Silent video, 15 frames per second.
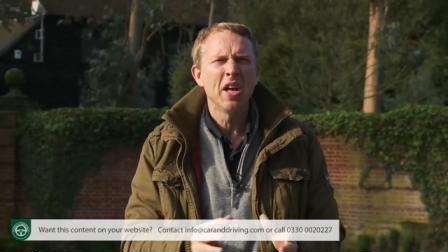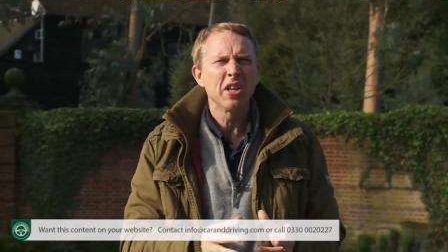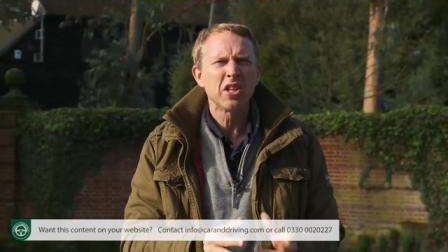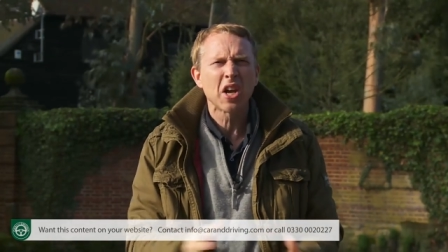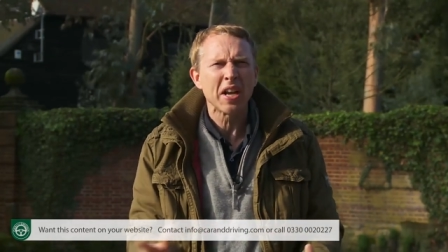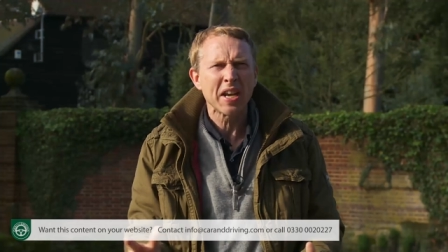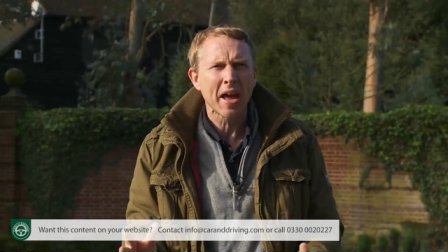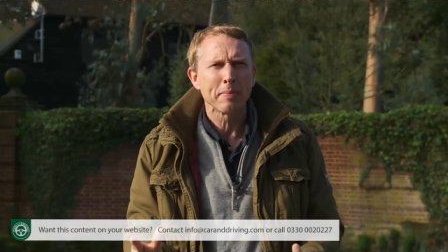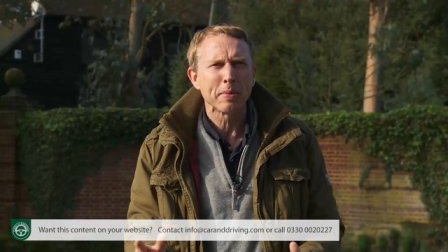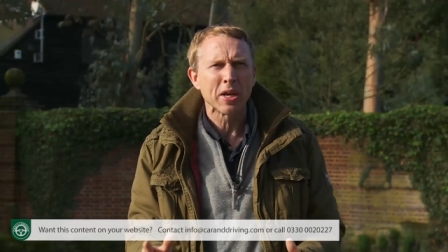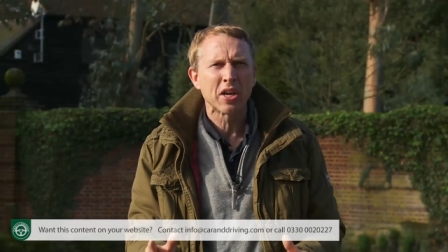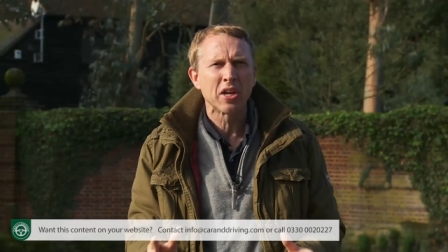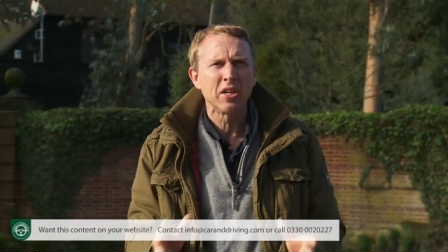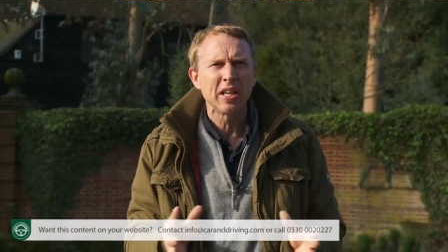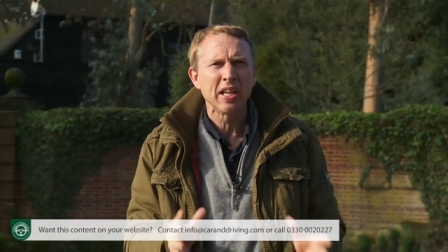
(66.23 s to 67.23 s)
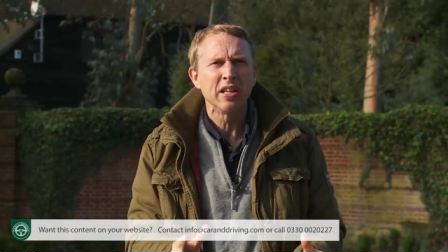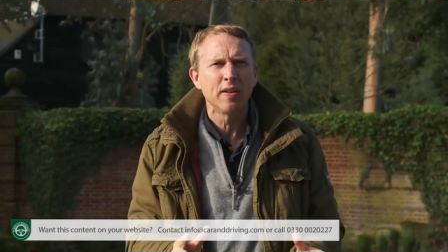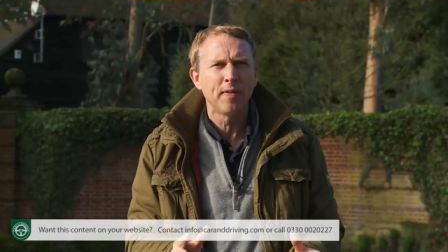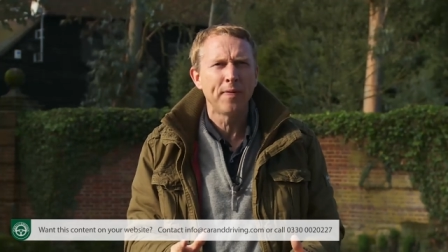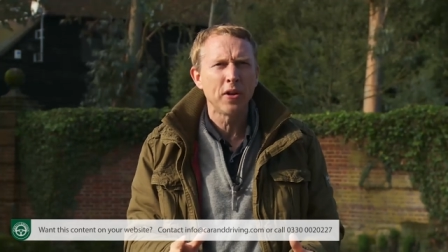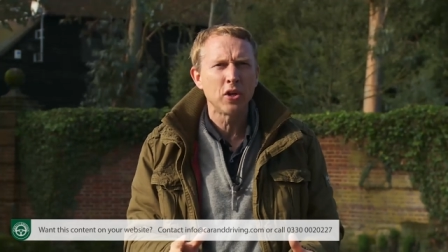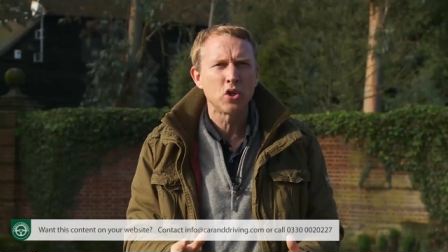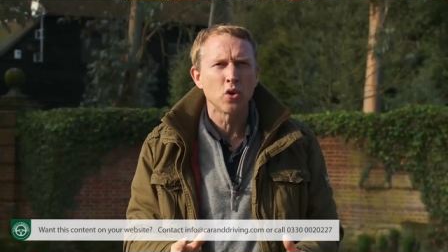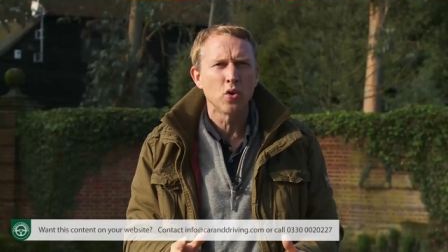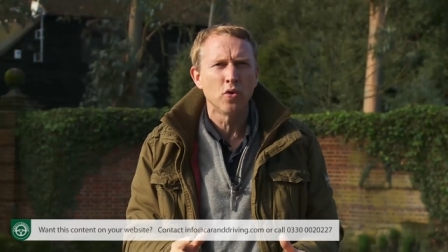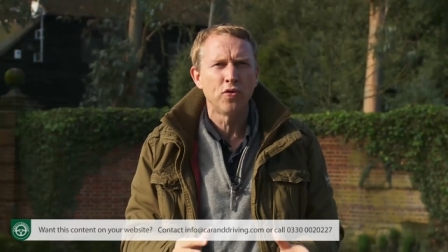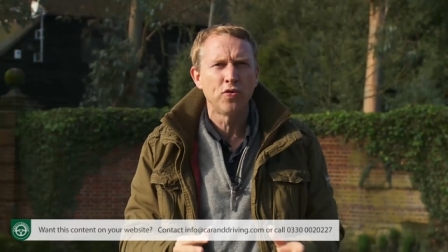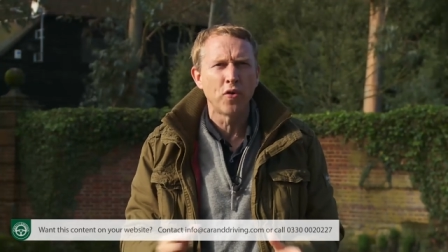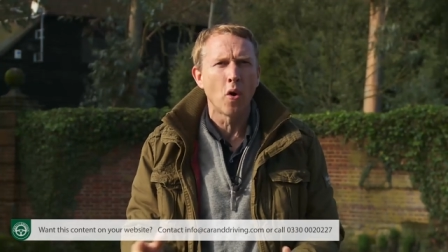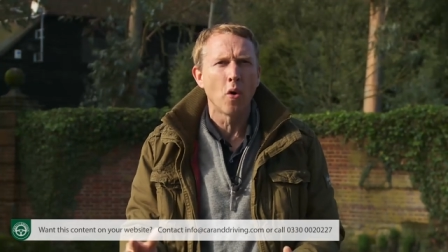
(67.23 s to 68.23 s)
dynamic and individual
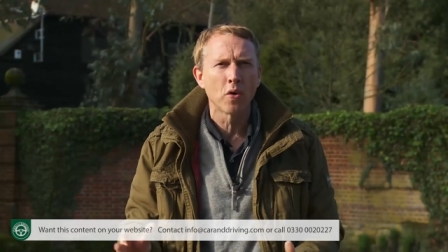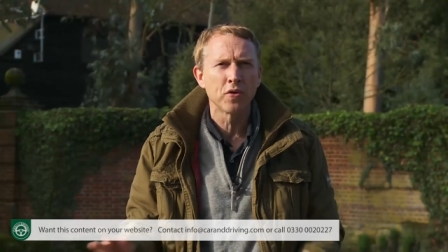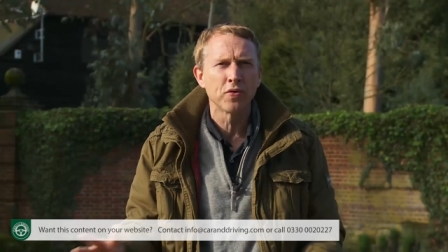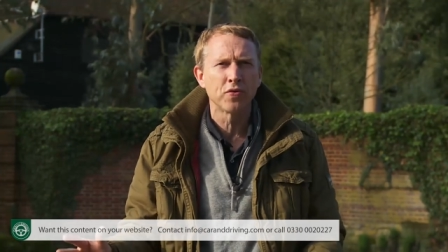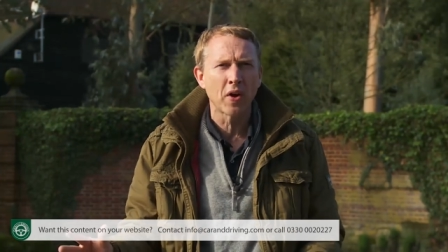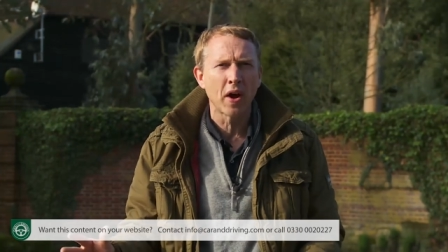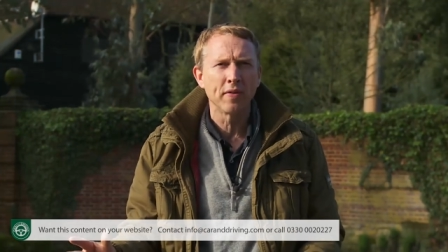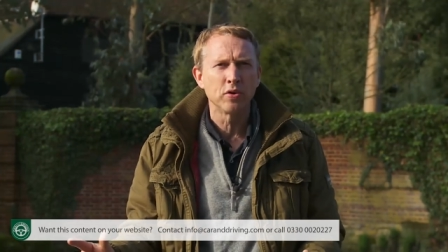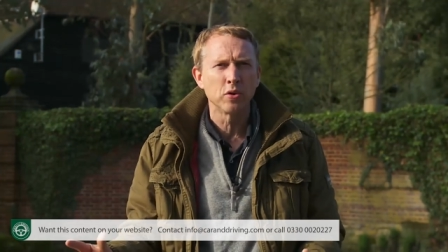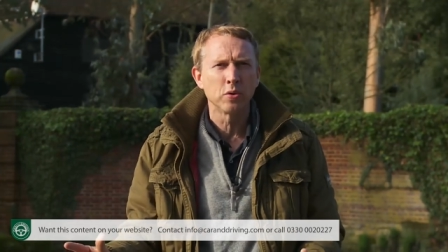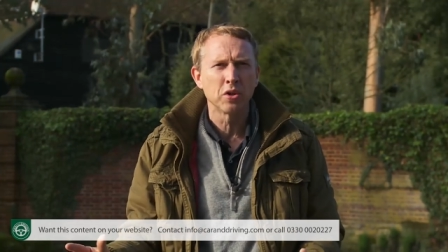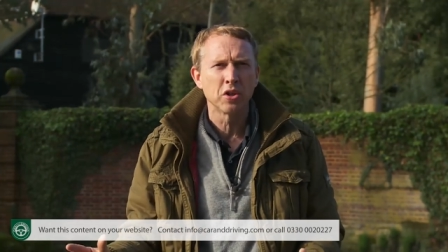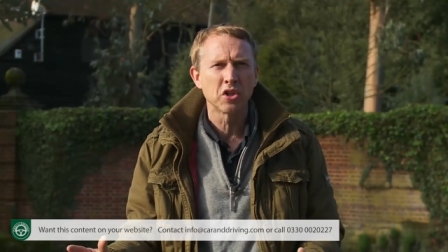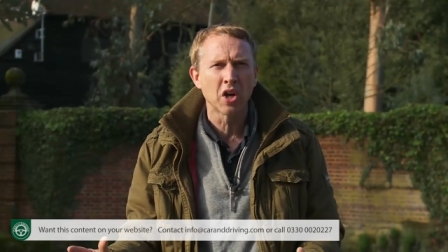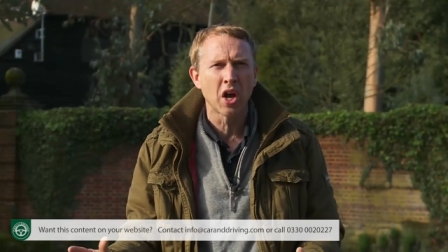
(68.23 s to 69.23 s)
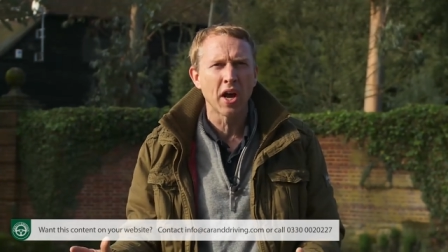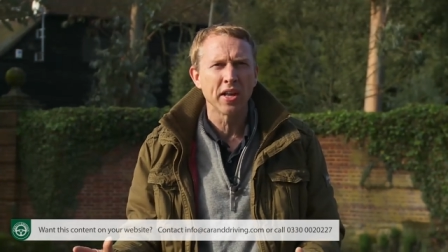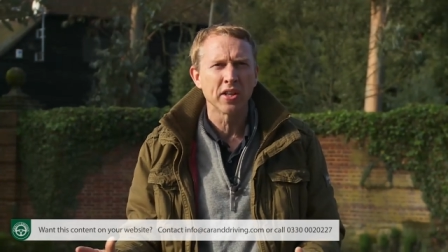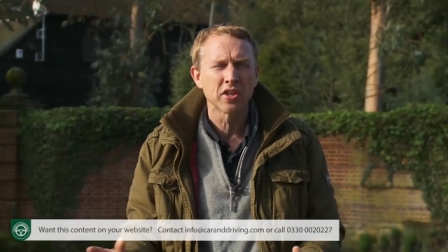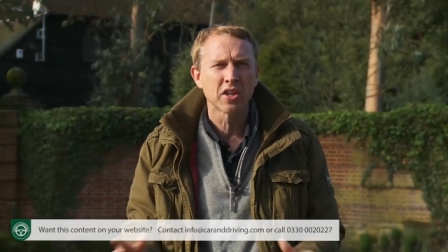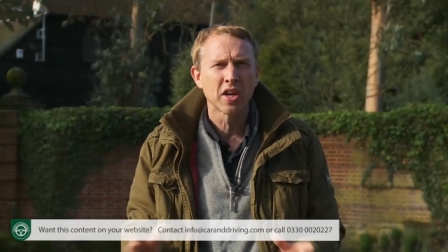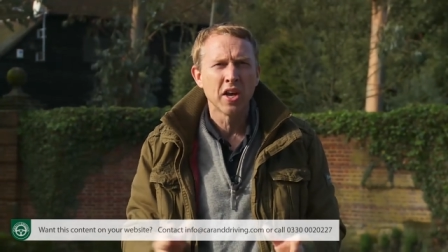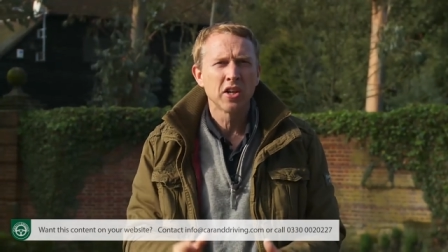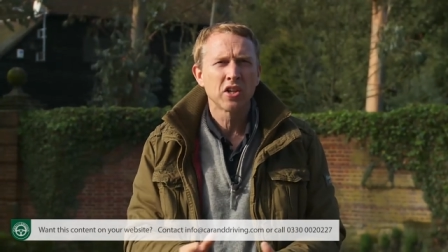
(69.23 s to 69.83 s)
four and five door designs